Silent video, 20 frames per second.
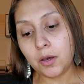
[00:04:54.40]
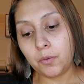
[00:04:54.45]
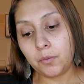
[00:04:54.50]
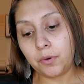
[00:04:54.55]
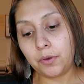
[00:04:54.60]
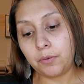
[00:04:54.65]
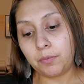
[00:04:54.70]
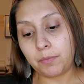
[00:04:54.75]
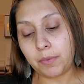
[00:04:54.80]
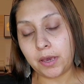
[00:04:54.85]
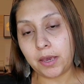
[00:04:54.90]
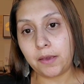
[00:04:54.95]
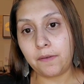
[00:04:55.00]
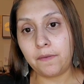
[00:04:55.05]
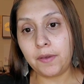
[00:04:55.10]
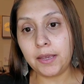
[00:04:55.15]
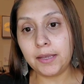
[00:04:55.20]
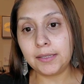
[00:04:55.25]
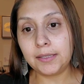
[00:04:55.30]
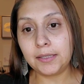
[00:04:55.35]
with my
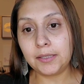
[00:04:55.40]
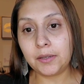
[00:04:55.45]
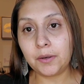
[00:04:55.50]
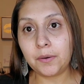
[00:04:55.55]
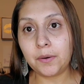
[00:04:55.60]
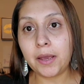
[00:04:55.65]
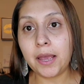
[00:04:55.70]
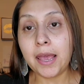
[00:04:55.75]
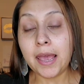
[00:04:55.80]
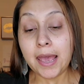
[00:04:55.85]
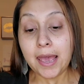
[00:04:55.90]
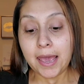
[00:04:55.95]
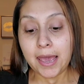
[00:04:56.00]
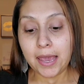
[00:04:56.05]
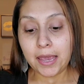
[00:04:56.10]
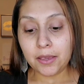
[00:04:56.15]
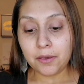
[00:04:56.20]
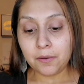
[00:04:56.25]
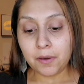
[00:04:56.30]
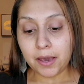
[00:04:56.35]
face. So
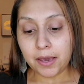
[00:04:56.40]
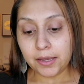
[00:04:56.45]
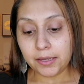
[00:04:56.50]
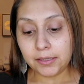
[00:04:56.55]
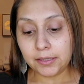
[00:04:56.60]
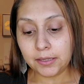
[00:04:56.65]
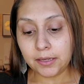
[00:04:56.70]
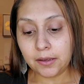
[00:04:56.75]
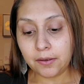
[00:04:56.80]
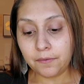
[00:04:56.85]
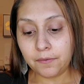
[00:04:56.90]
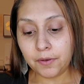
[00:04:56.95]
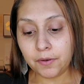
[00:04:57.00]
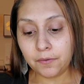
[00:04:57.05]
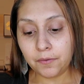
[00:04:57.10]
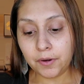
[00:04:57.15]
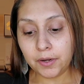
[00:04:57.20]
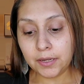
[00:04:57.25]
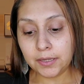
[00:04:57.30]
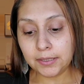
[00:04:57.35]
Hey you guys, feel
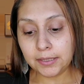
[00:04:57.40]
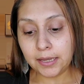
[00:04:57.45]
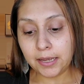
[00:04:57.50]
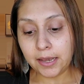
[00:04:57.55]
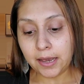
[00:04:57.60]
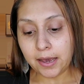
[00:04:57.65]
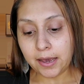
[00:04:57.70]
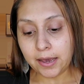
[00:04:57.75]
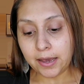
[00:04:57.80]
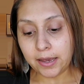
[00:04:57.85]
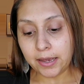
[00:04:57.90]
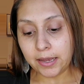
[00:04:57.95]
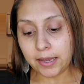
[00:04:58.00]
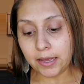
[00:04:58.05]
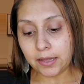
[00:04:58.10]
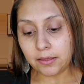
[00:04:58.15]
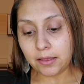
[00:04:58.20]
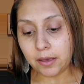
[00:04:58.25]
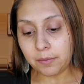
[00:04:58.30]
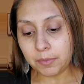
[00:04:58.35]
free to say
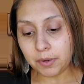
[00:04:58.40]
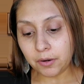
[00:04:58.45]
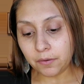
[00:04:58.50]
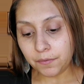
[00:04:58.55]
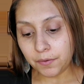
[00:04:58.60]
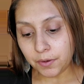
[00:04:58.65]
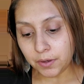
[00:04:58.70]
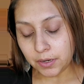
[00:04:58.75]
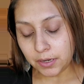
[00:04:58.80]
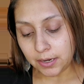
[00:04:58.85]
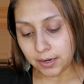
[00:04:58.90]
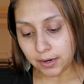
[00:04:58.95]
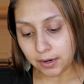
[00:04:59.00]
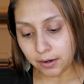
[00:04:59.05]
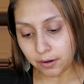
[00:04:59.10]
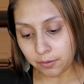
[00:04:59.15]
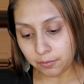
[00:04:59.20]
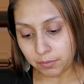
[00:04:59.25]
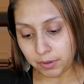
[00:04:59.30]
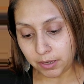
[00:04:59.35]
hi. Let me know if you can
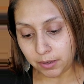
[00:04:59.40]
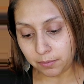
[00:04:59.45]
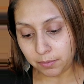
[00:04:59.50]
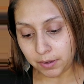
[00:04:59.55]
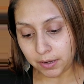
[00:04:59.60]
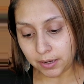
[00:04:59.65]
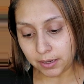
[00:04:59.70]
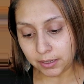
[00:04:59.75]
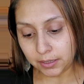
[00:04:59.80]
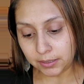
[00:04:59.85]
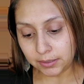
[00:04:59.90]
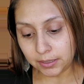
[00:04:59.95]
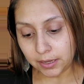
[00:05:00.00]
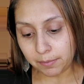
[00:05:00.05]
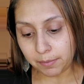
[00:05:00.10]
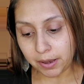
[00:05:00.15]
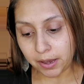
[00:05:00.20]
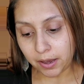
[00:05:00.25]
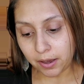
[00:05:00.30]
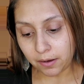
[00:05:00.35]
hear me because
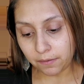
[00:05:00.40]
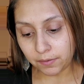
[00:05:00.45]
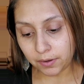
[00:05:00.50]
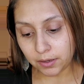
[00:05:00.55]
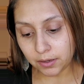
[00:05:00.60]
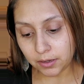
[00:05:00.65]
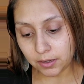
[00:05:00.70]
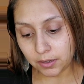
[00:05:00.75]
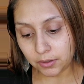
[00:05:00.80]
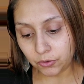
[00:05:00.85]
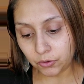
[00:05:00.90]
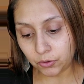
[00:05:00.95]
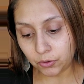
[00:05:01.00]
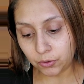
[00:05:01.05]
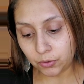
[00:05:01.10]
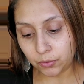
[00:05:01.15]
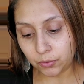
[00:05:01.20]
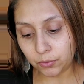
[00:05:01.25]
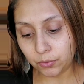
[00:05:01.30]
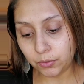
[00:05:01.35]
I'm having
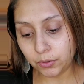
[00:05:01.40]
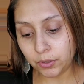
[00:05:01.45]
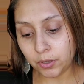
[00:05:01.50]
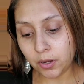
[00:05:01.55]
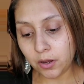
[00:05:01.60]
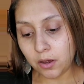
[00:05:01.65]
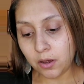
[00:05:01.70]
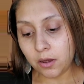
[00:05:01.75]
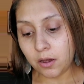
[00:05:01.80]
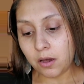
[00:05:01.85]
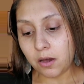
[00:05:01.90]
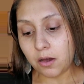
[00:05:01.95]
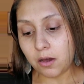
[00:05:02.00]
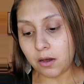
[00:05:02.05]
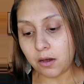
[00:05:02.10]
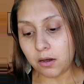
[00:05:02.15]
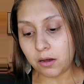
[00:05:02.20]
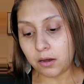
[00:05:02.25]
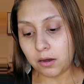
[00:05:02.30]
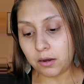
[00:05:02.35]
issues
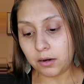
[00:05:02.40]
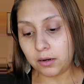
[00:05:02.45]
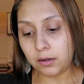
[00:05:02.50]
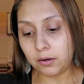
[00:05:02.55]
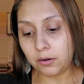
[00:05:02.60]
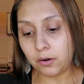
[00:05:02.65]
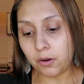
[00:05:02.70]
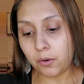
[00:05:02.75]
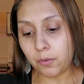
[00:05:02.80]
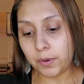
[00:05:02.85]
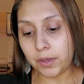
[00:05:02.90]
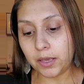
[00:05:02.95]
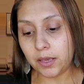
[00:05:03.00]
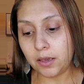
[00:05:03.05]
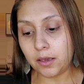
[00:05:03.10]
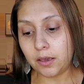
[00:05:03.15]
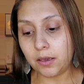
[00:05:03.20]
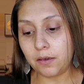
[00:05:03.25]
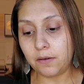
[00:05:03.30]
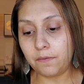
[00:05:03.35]
on knowing
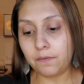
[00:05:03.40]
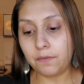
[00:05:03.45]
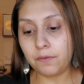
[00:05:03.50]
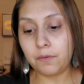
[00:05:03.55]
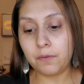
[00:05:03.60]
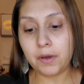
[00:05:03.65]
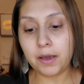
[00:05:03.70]
if you